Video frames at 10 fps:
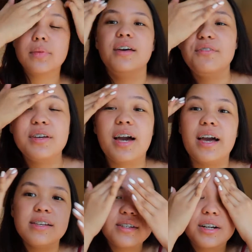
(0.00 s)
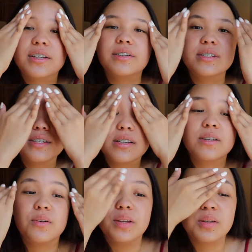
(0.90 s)
If you guys are interested
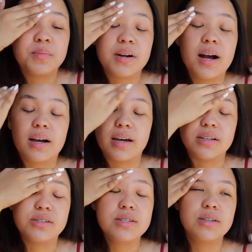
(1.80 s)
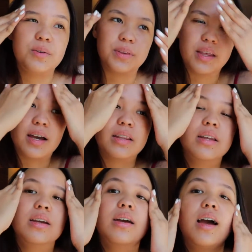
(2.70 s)
in going to Boracay, just note that
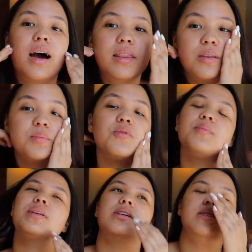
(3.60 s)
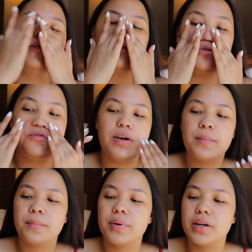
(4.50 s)
at the moment it's
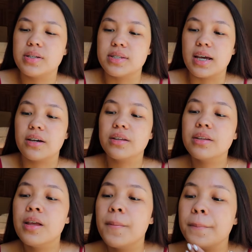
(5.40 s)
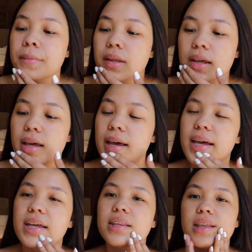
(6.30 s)
November 2nd
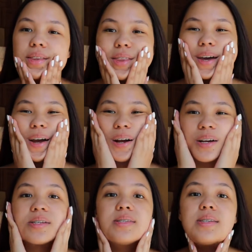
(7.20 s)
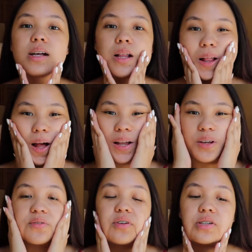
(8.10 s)
and there is still a lot
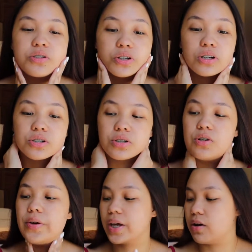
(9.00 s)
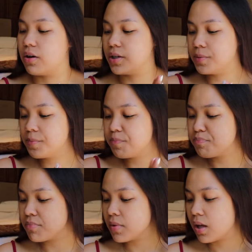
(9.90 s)
of construction going on.
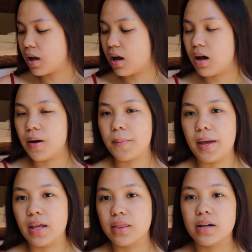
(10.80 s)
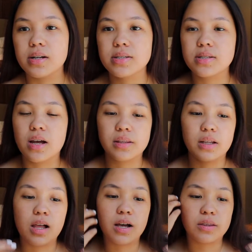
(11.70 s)
And there's not
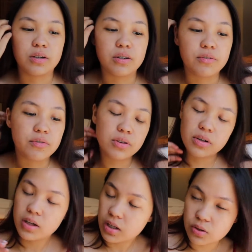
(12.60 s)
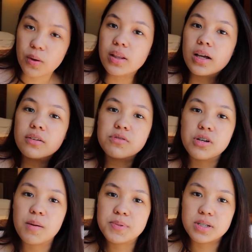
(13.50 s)
a lot of, a lot of
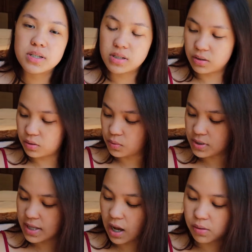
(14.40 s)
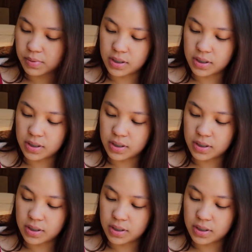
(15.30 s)
shops are still closed down